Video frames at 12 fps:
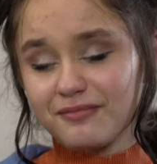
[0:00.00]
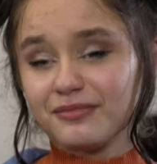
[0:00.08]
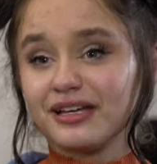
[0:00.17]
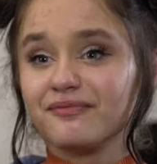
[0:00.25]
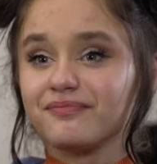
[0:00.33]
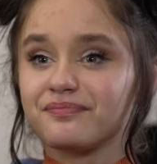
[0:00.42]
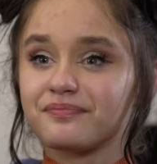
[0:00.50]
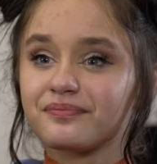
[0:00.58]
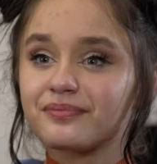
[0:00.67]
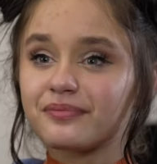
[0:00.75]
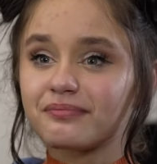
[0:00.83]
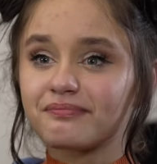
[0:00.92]
But
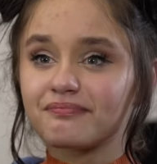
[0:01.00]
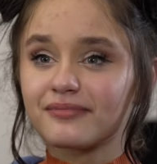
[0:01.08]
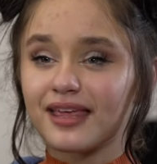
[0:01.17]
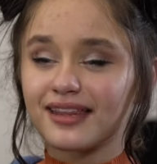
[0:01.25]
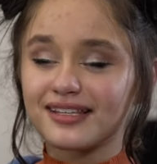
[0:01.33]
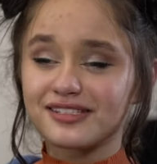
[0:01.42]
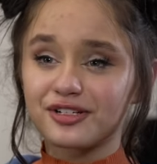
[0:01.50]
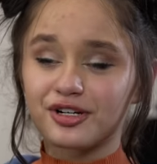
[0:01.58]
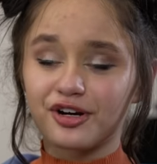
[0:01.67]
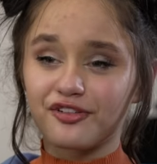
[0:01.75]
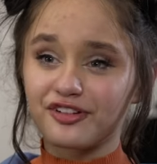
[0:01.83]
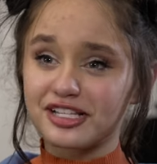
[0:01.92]
at least your
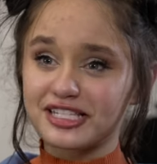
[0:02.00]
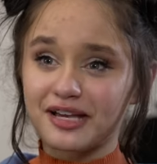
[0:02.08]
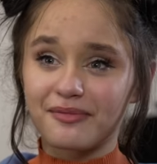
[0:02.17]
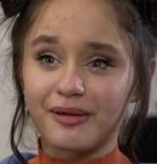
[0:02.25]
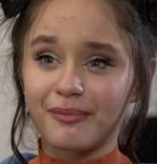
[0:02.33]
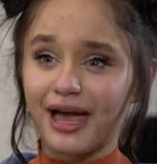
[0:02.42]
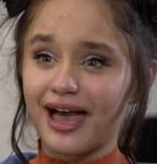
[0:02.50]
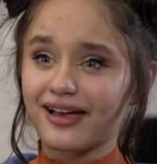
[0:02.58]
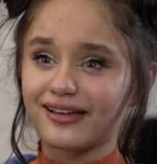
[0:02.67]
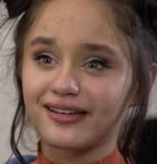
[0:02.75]
girlfriend's coming back